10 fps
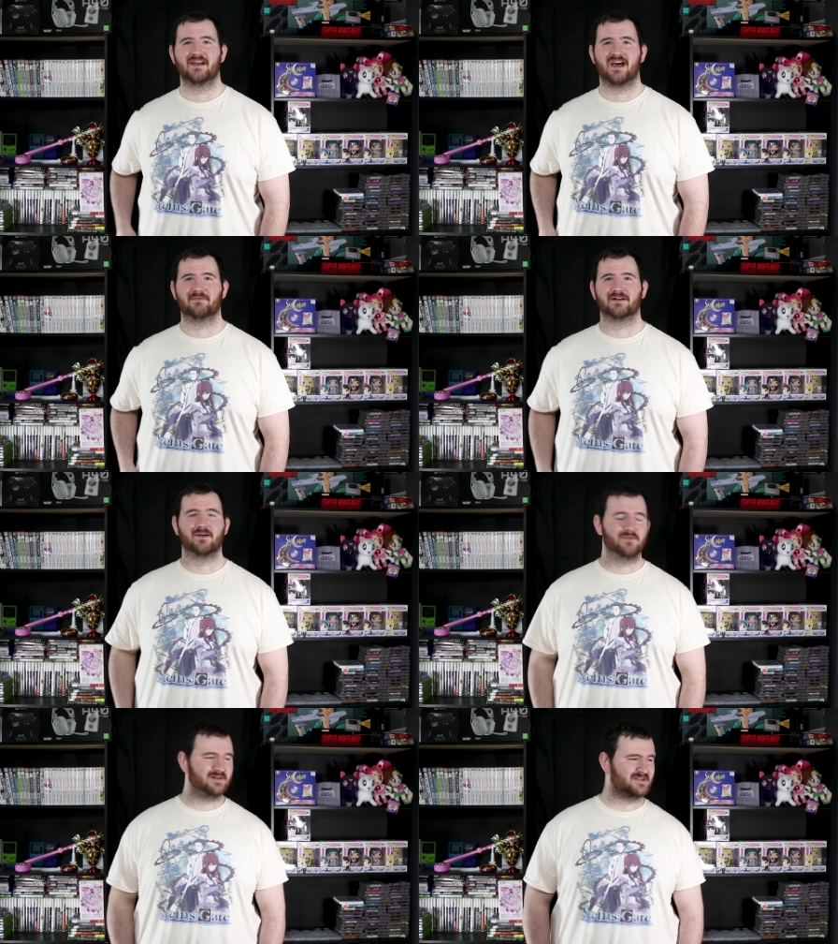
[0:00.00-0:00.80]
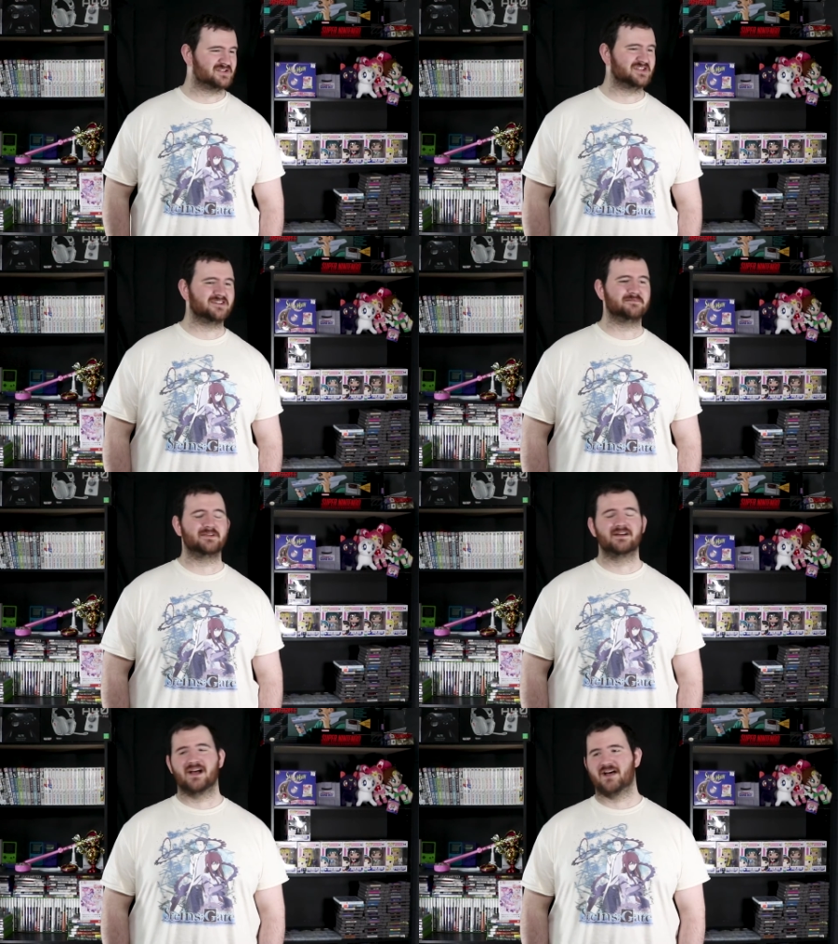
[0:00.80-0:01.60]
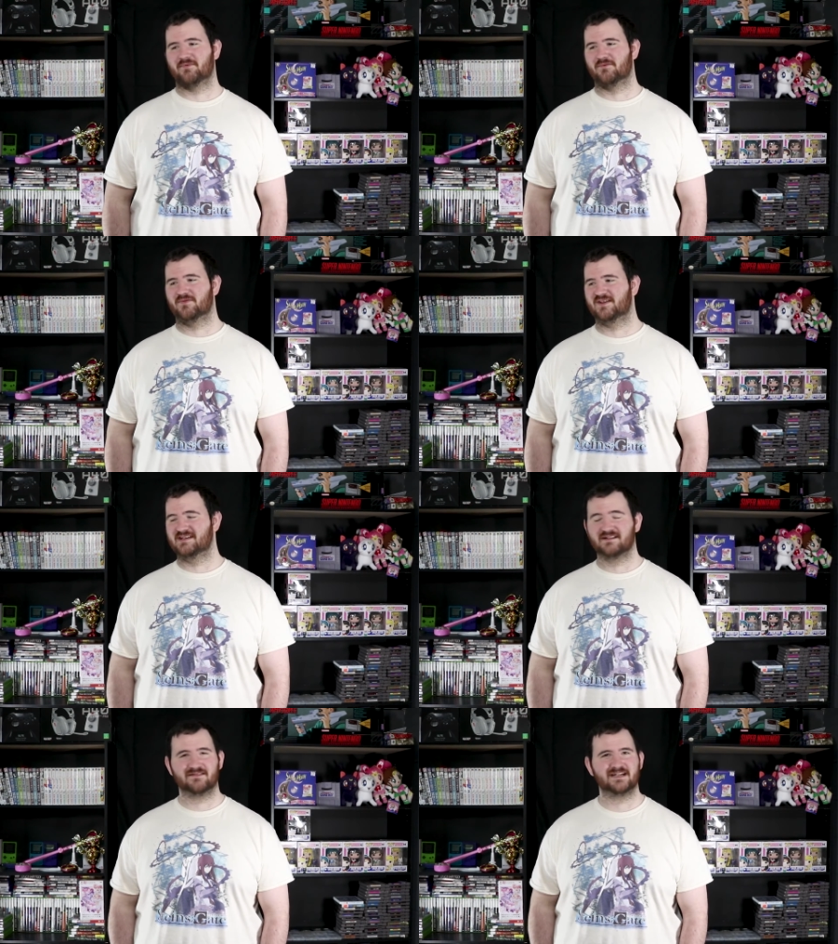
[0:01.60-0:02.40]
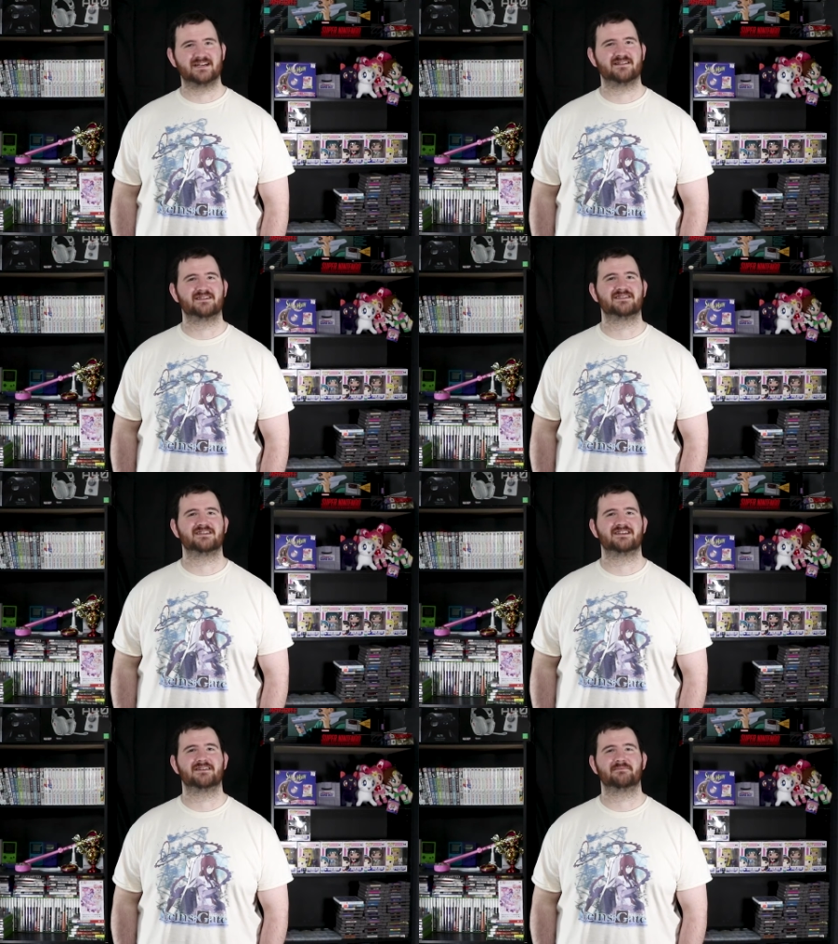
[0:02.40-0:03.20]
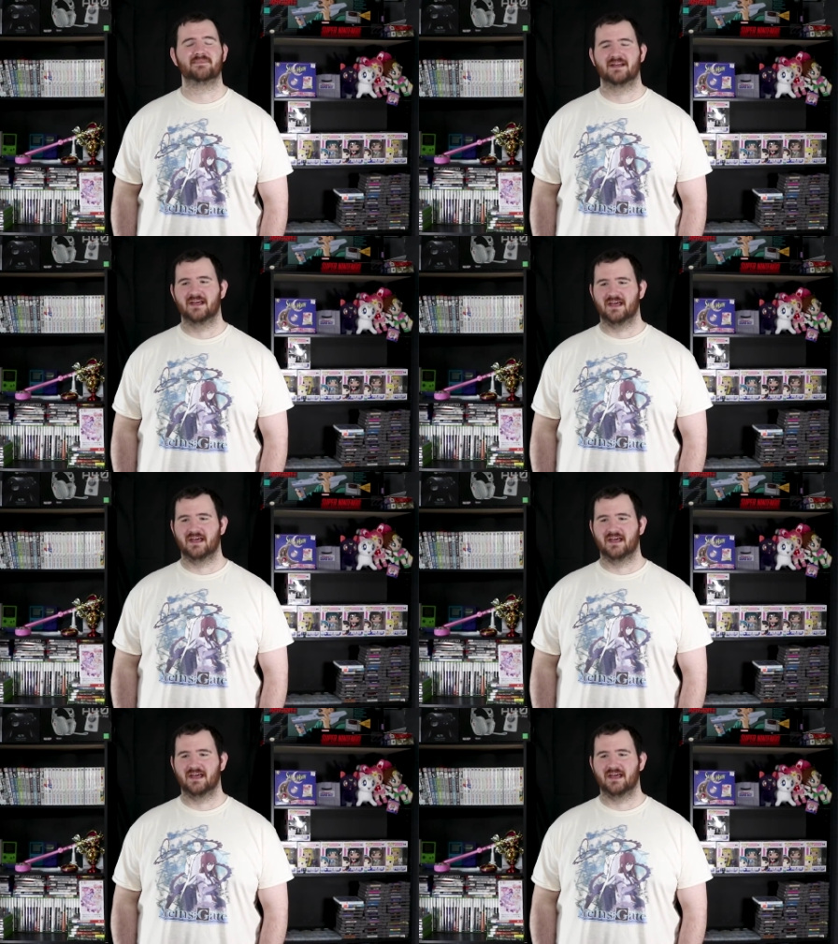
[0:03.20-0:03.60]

I've been going to the gym. I've been killing it in the gym.